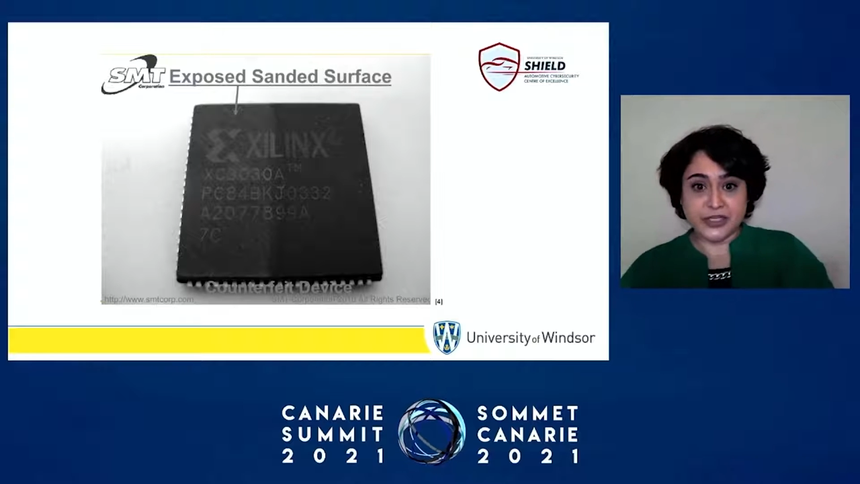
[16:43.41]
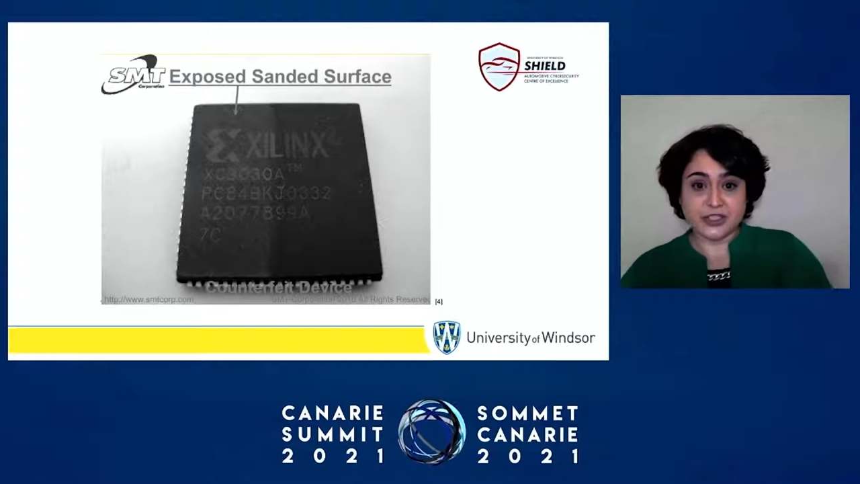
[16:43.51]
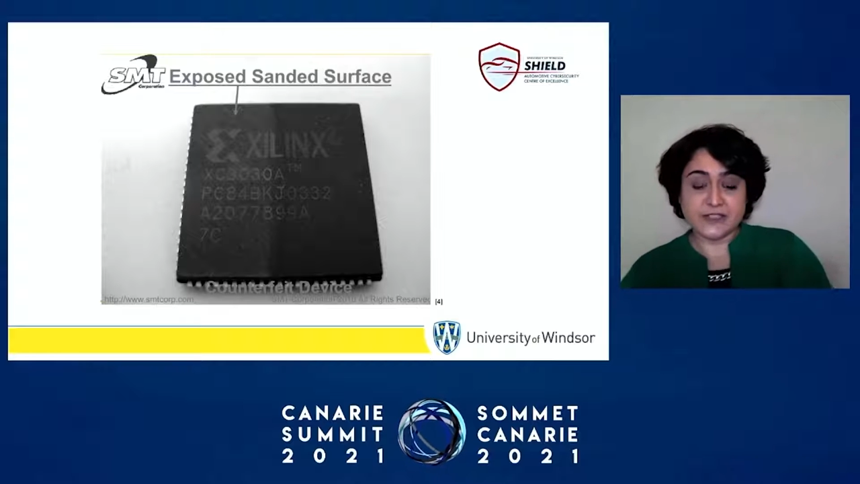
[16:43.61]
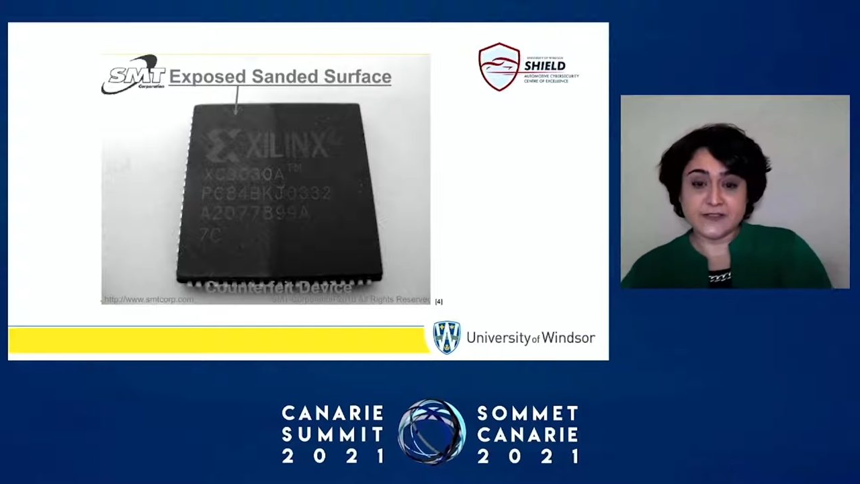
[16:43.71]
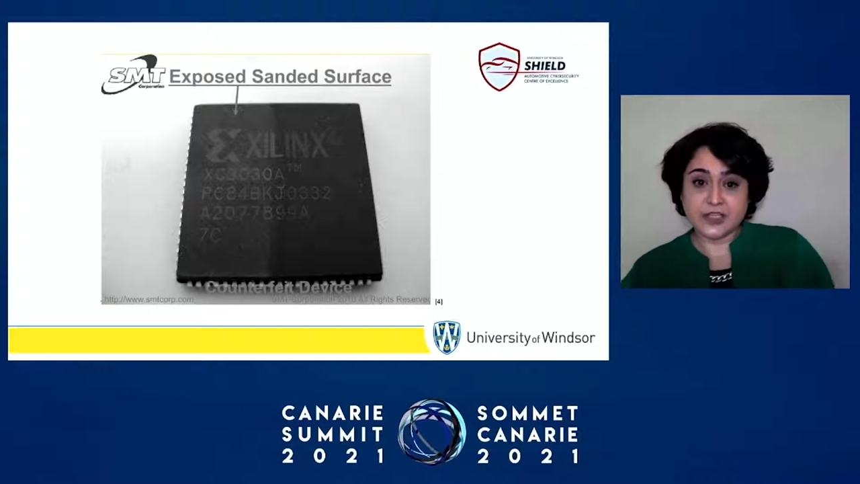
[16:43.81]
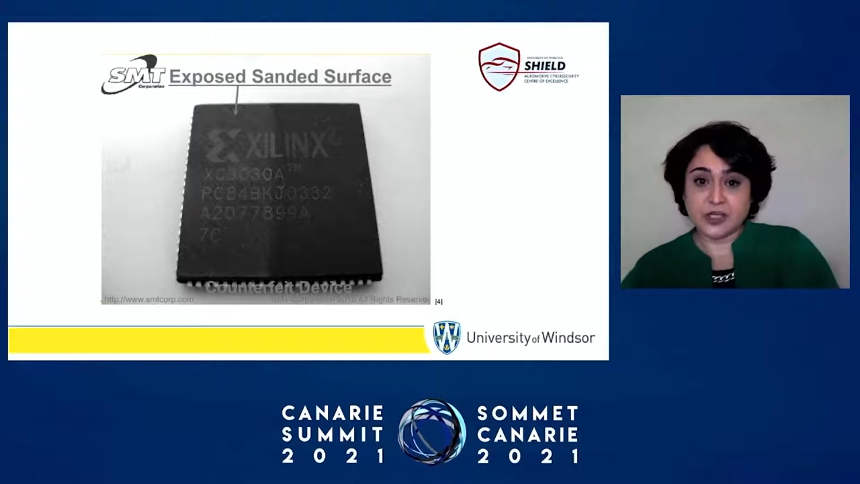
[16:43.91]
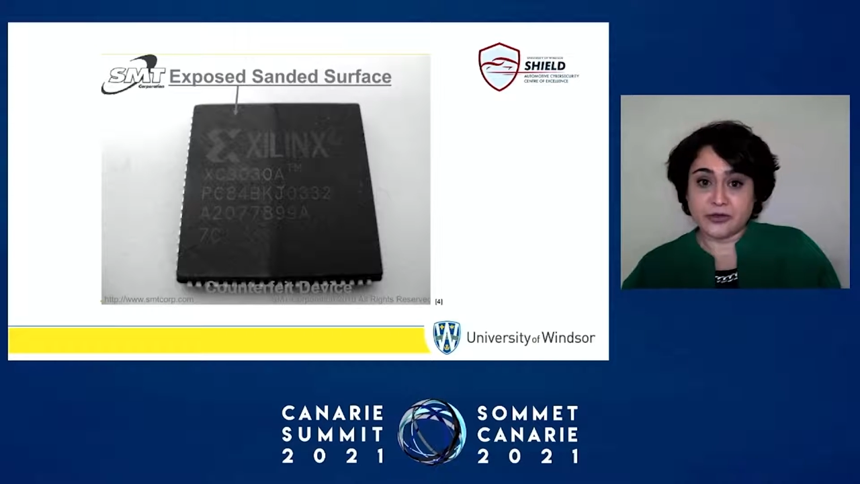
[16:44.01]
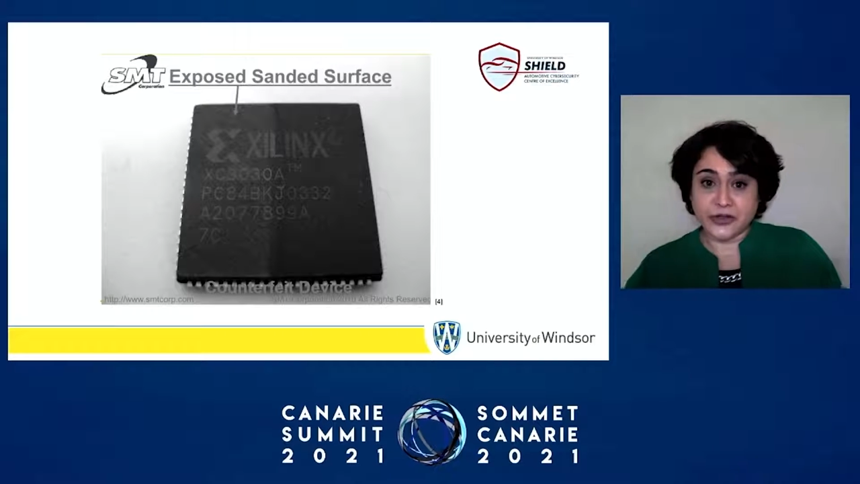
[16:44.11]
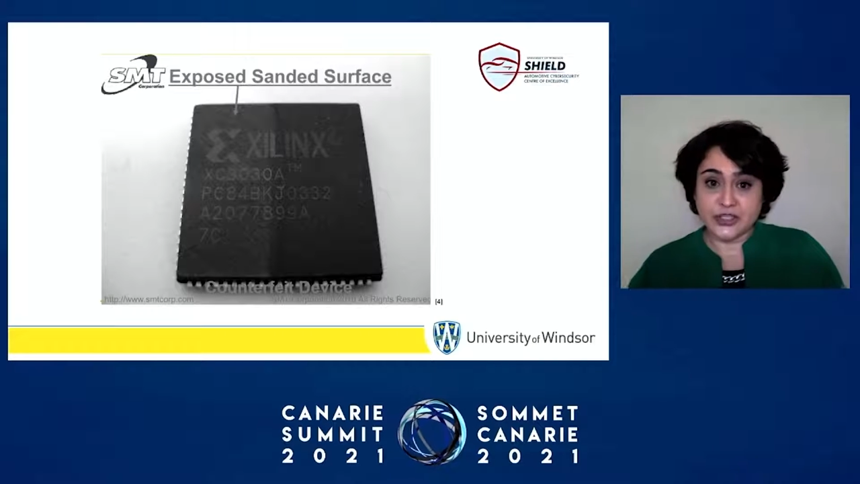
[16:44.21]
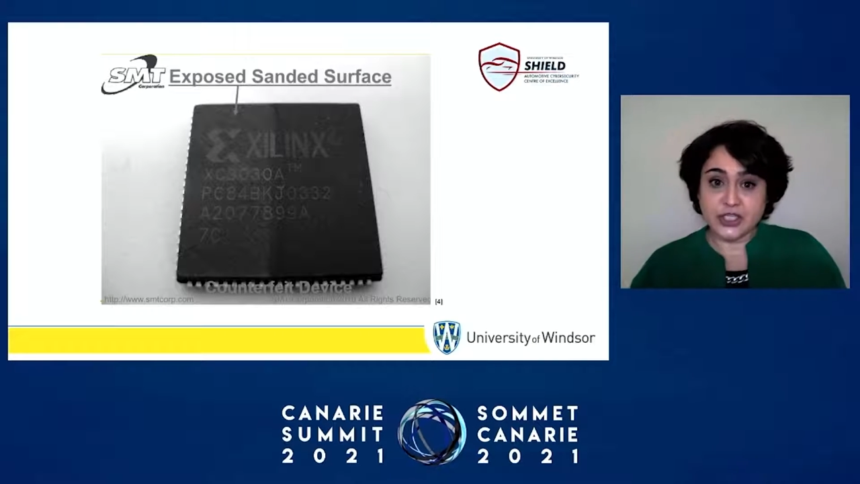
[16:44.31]

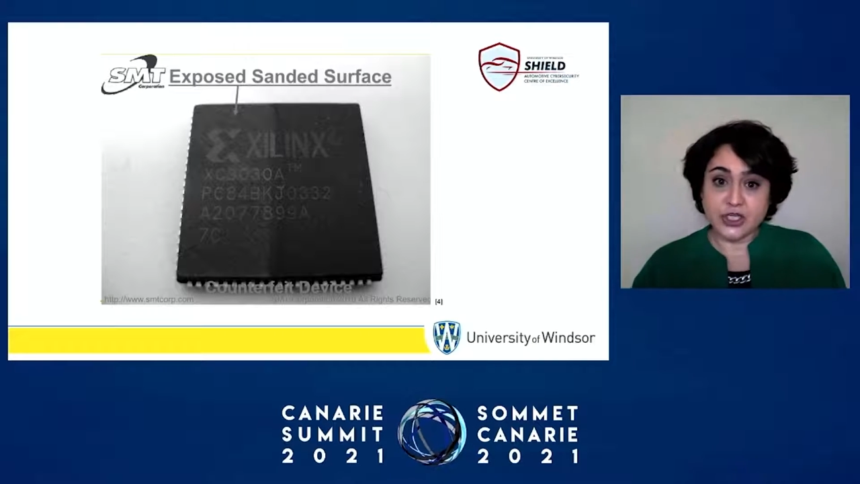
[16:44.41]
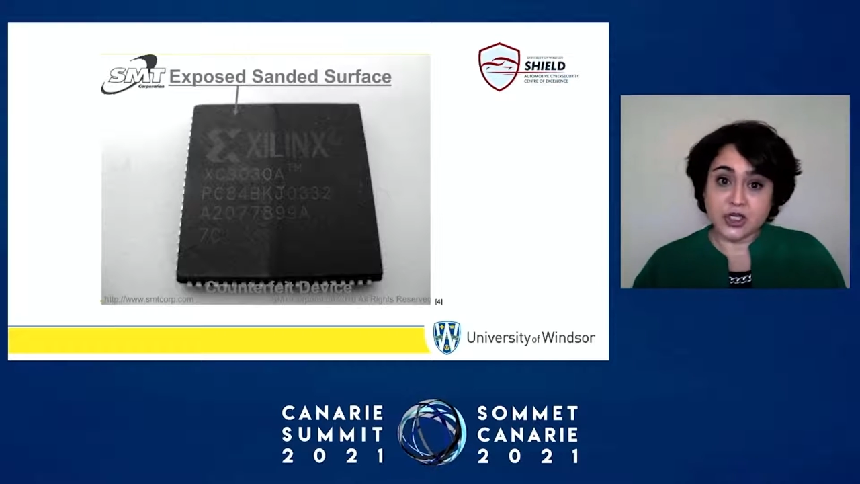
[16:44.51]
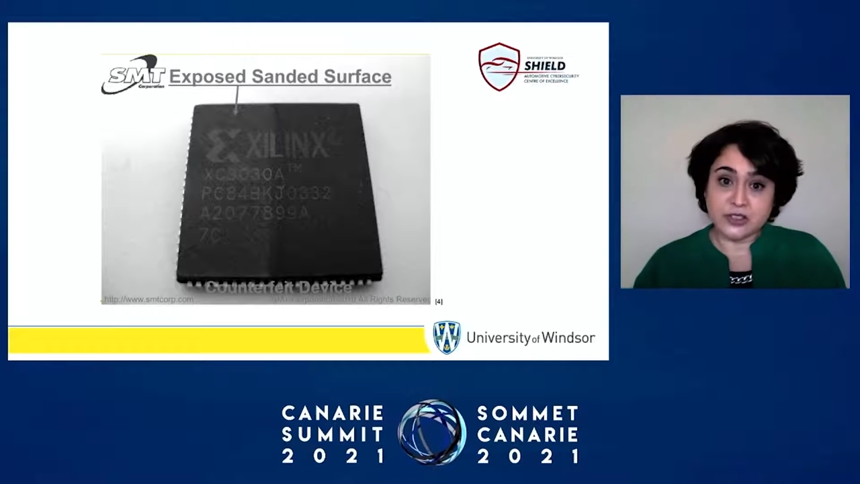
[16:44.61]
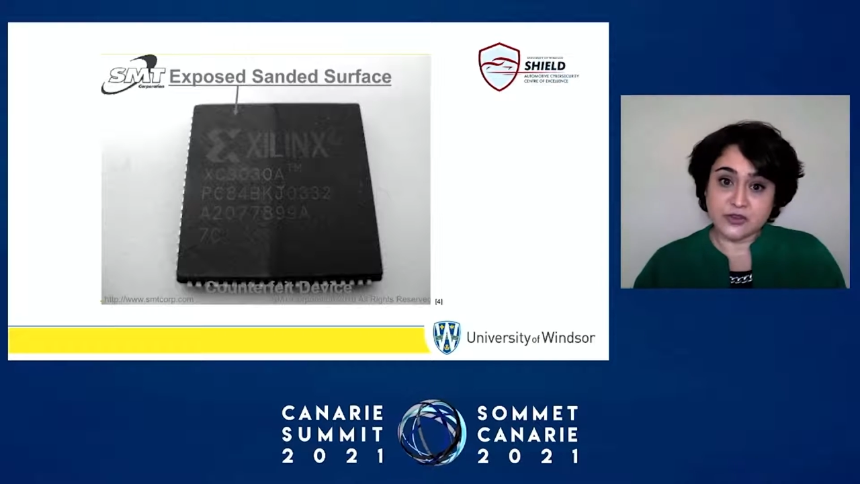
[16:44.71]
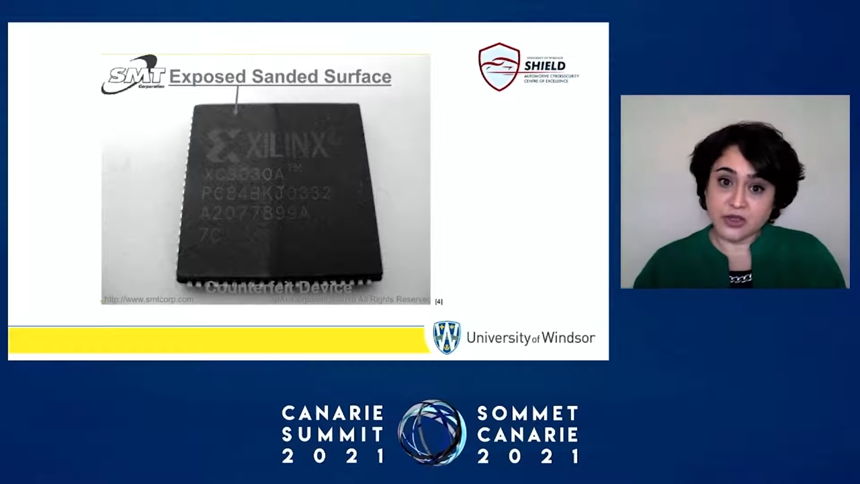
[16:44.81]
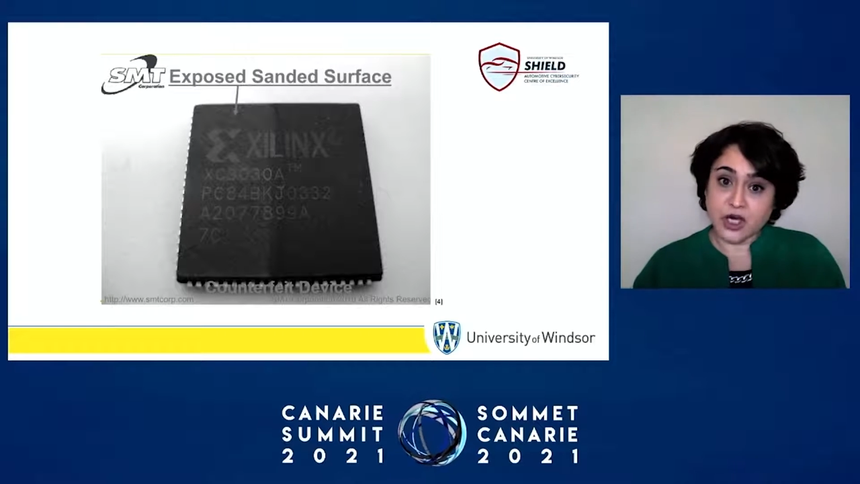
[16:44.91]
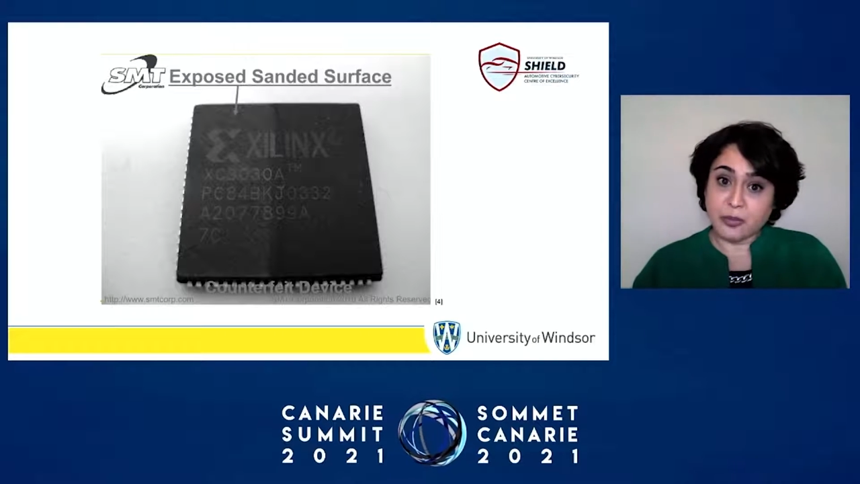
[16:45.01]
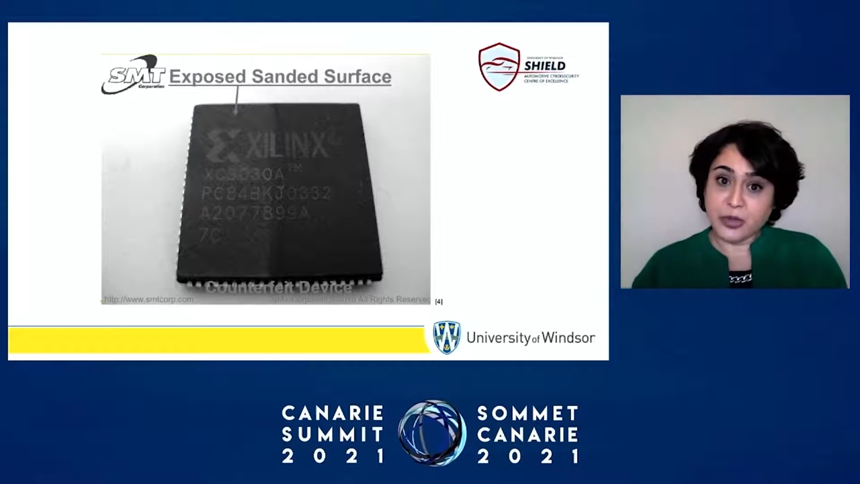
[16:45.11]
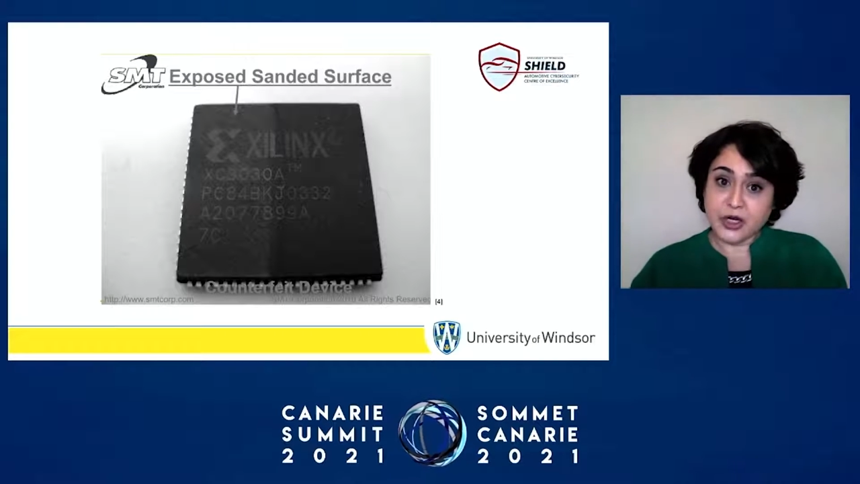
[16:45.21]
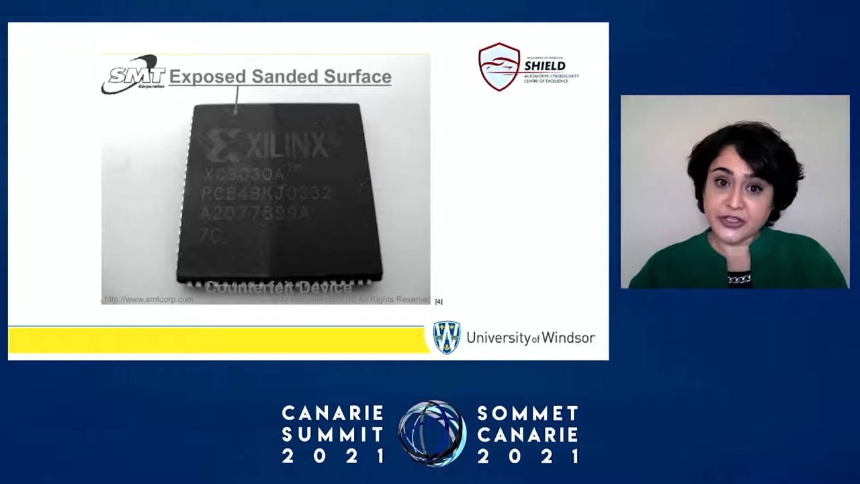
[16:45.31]
discoloration on the
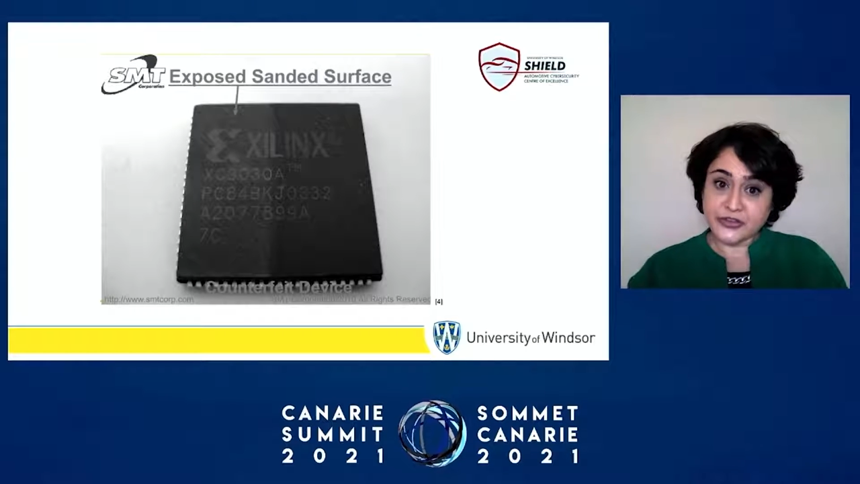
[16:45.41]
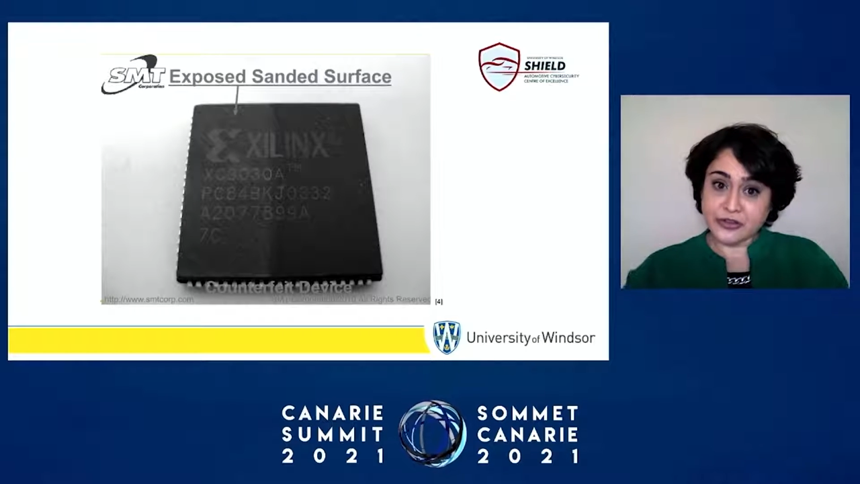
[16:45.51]
top part,